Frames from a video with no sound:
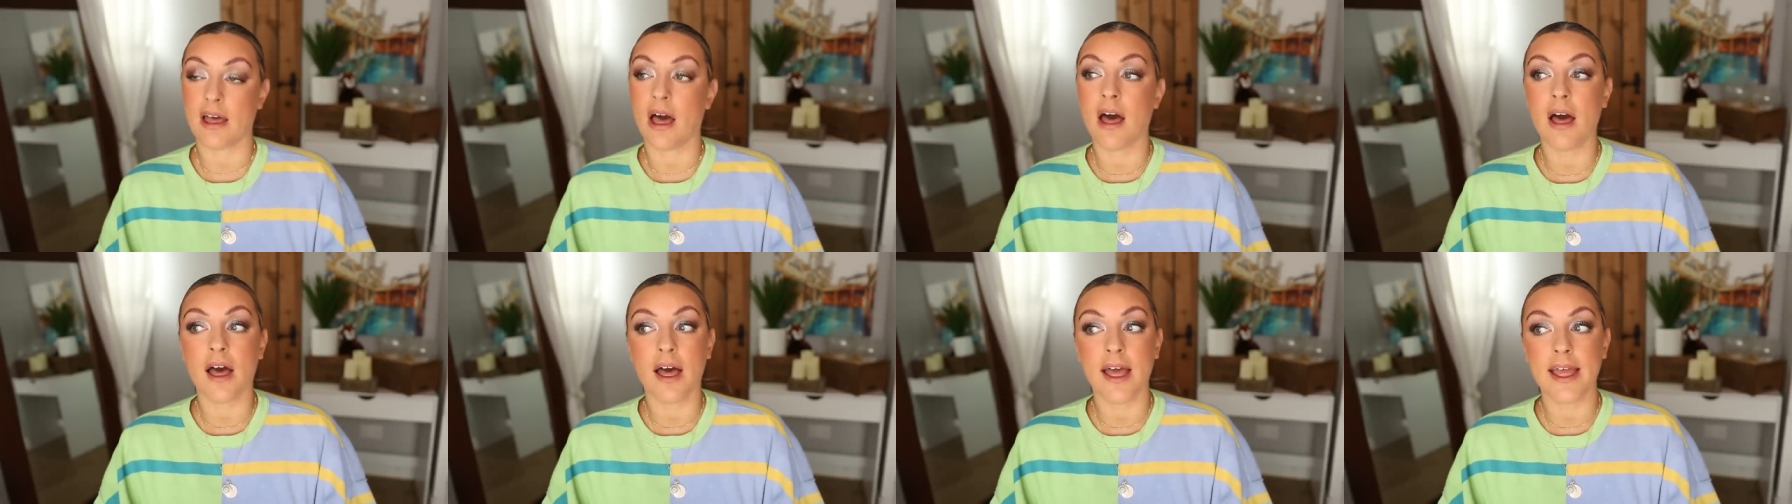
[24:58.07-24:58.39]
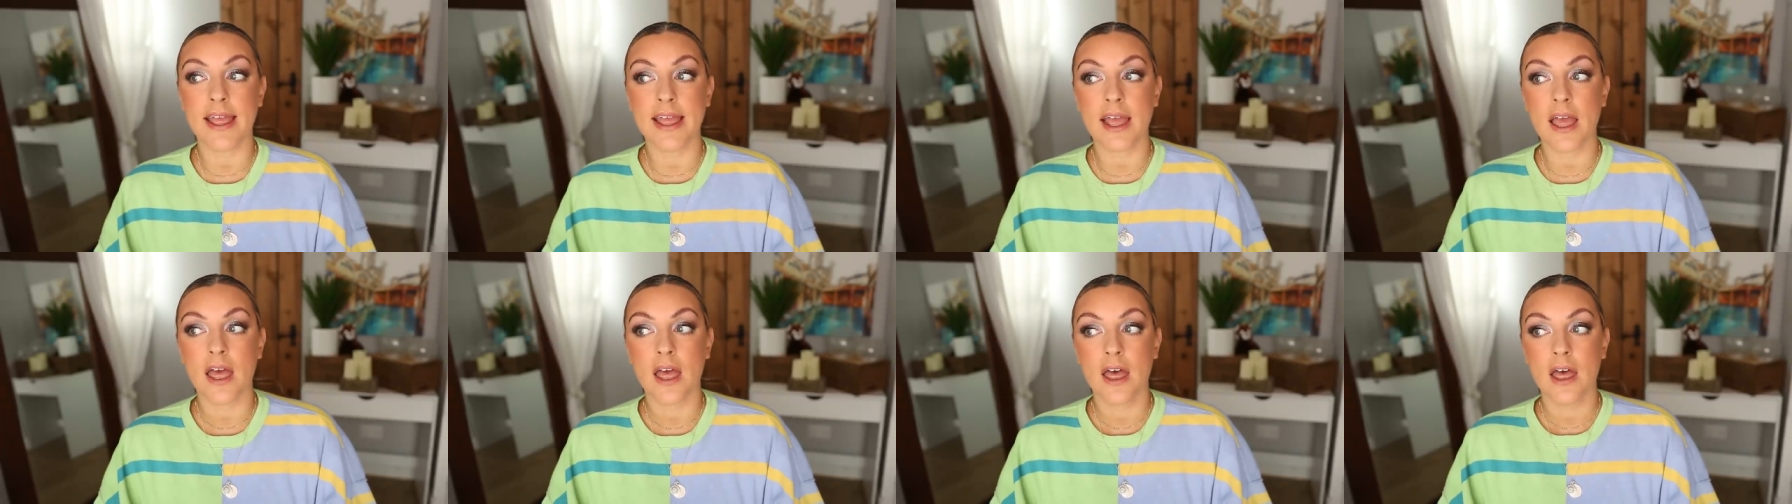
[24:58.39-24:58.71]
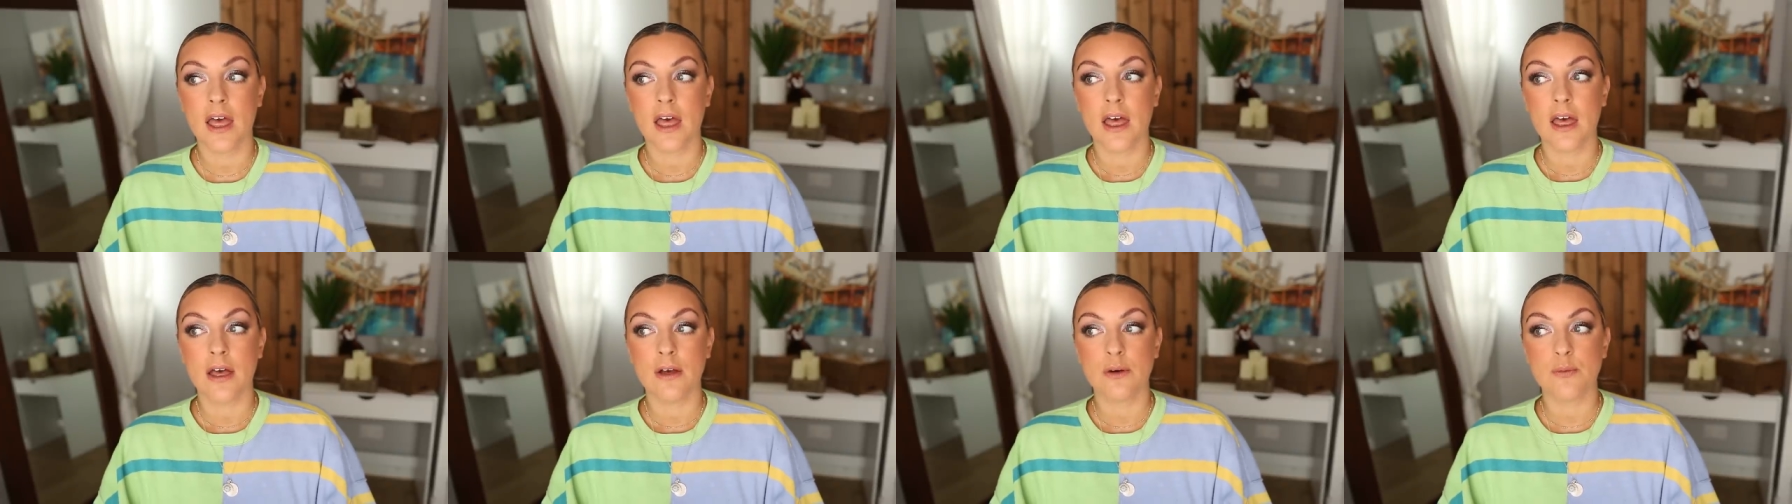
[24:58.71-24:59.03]
I
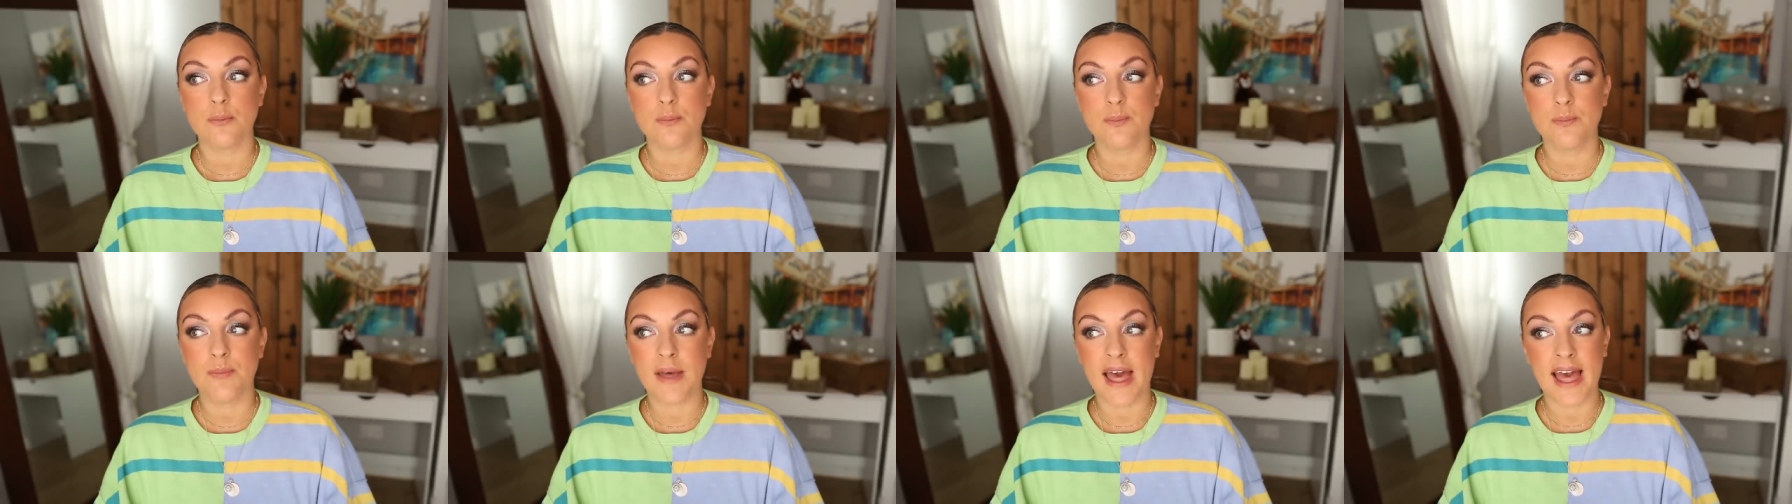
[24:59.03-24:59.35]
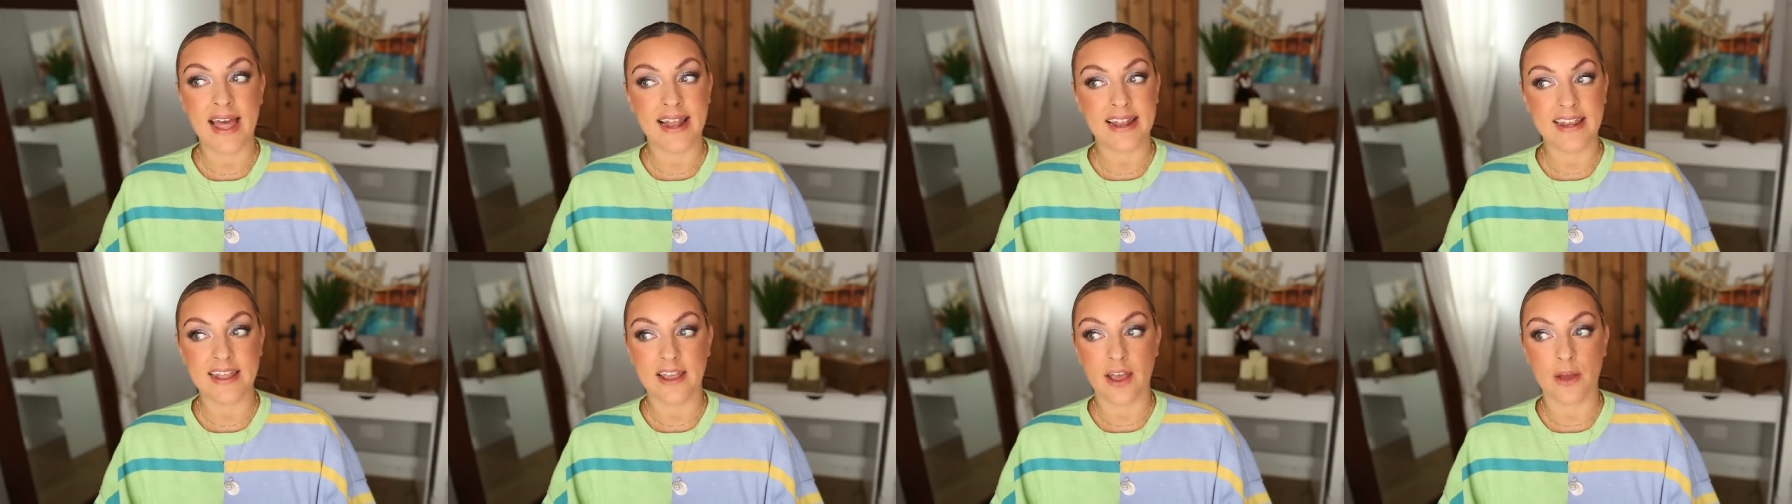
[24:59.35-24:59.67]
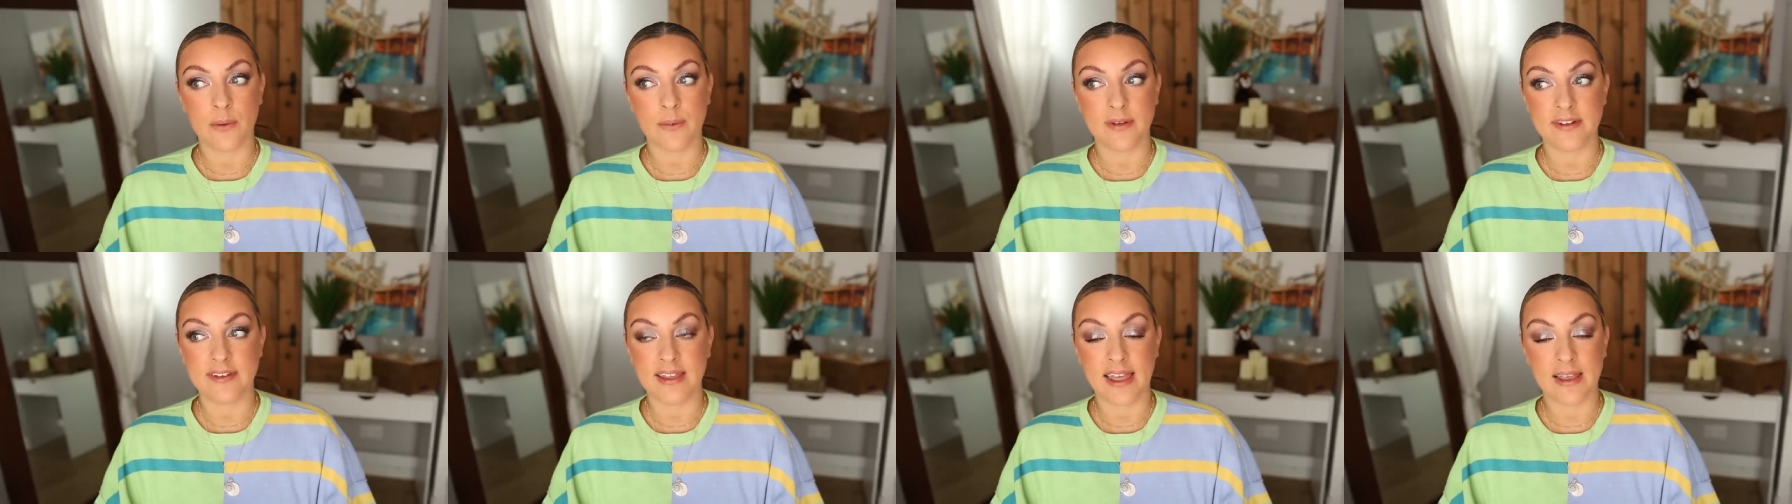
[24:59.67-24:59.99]
barely
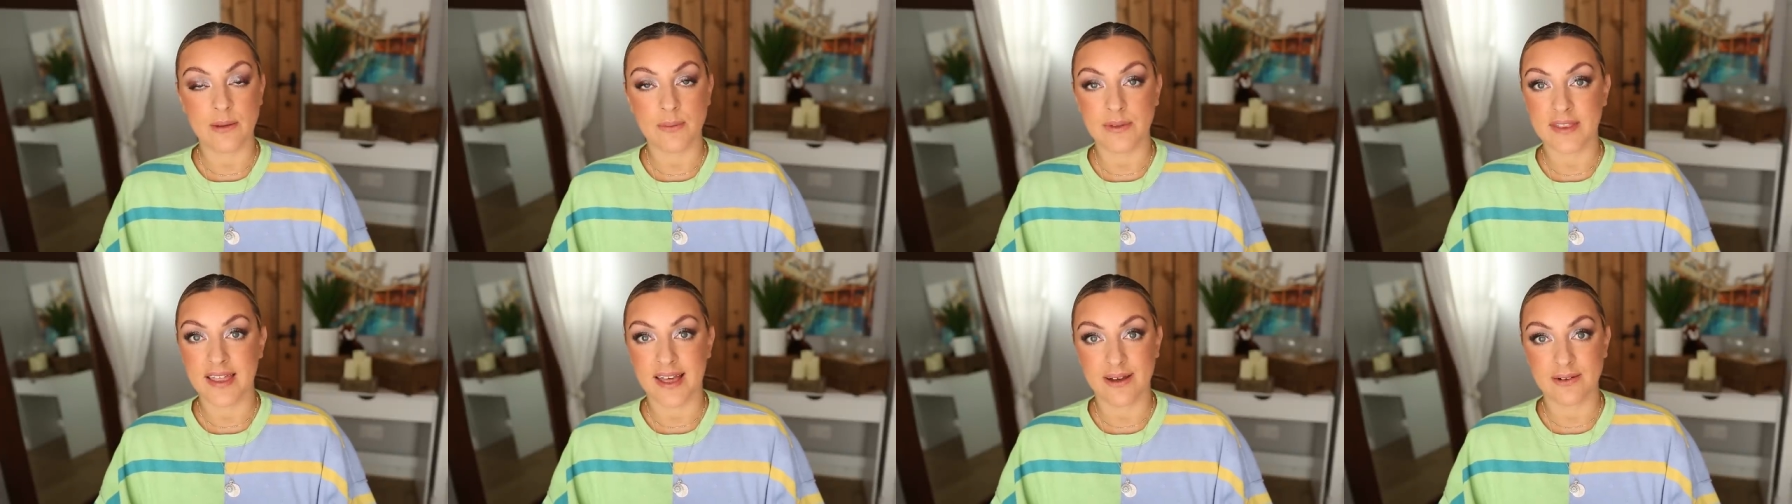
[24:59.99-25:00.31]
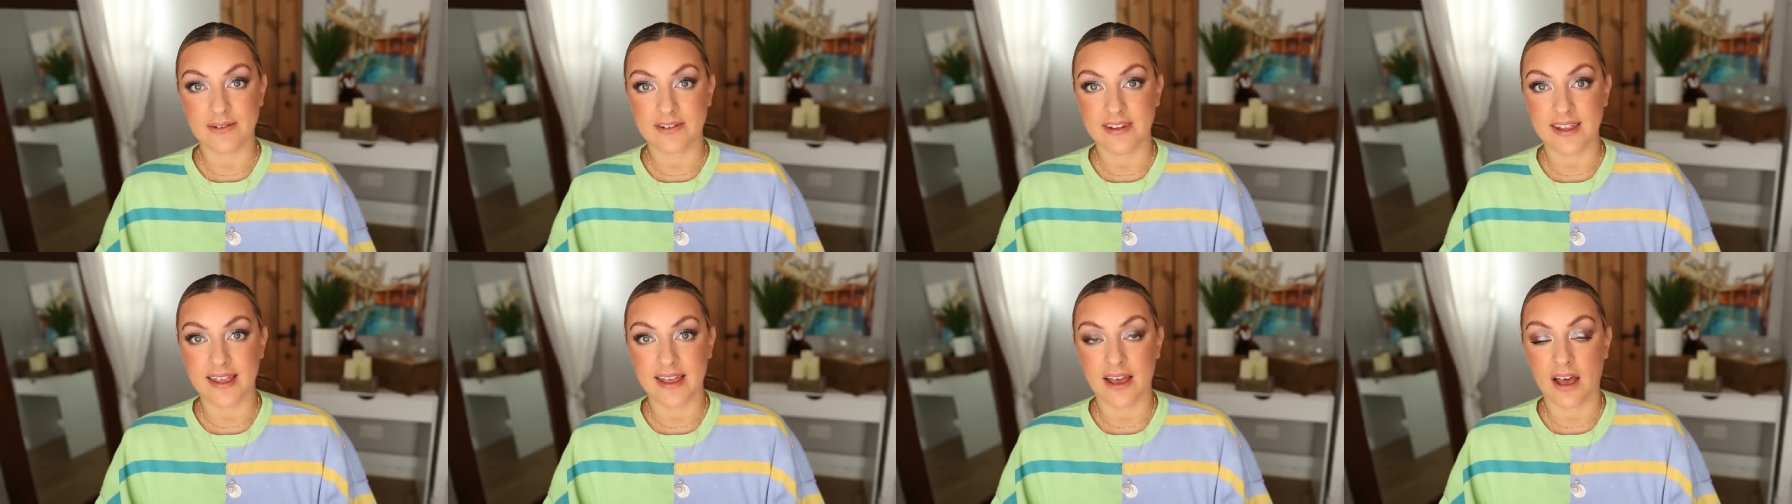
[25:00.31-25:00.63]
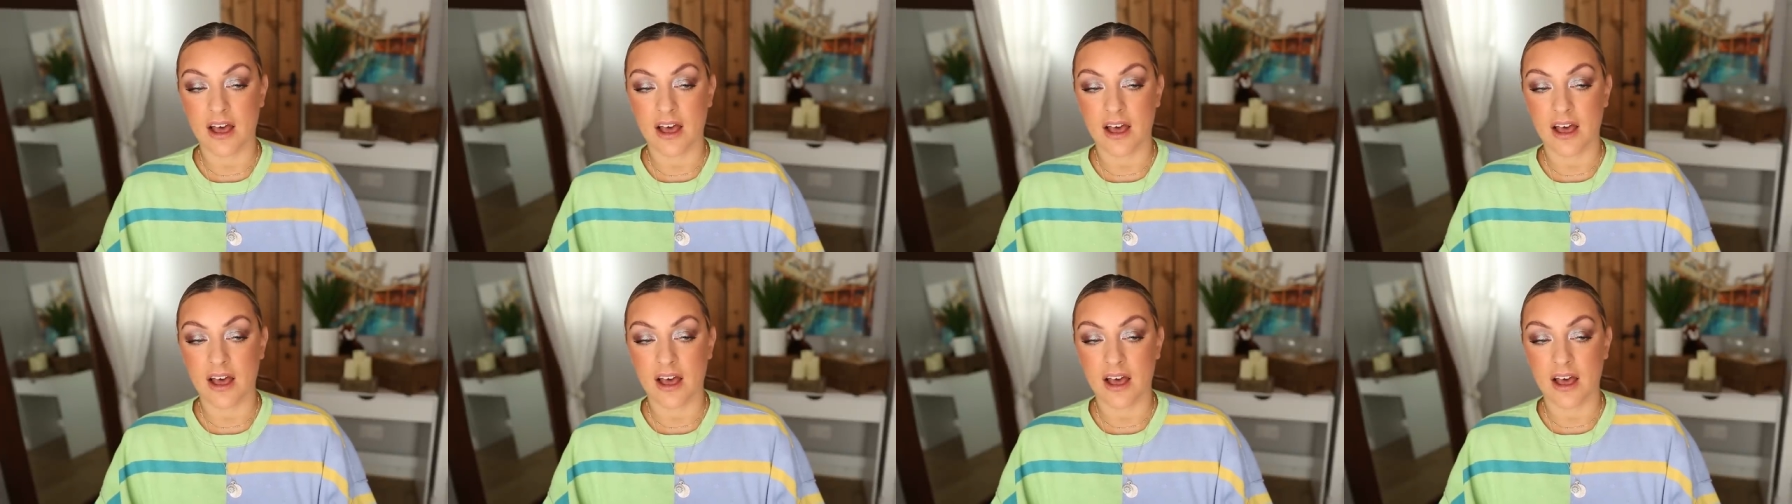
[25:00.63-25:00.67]
go a day without it.